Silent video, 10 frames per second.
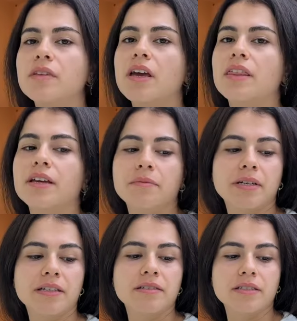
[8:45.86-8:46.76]
I think I'm
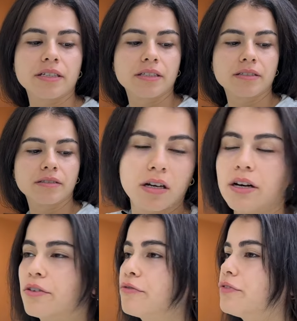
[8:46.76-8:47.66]
getting sick. I
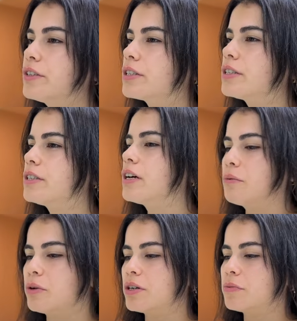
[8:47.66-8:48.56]
don't feel good. I
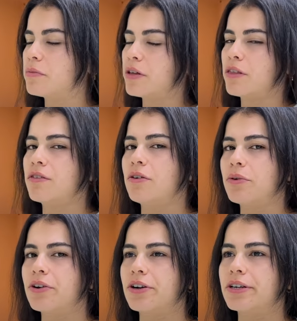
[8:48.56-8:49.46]
woke up with my throat
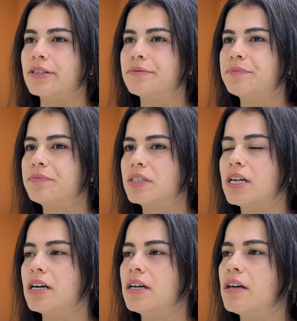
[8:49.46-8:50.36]
hurting
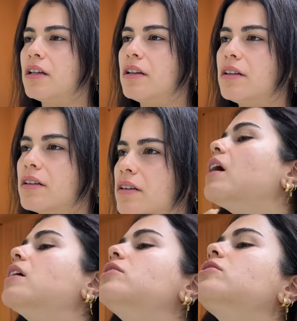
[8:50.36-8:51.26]
and
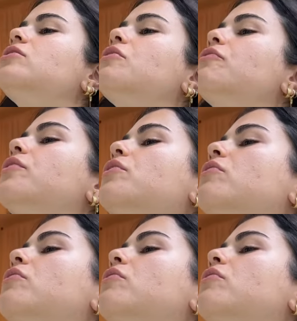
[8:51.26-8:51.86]
I just don't feel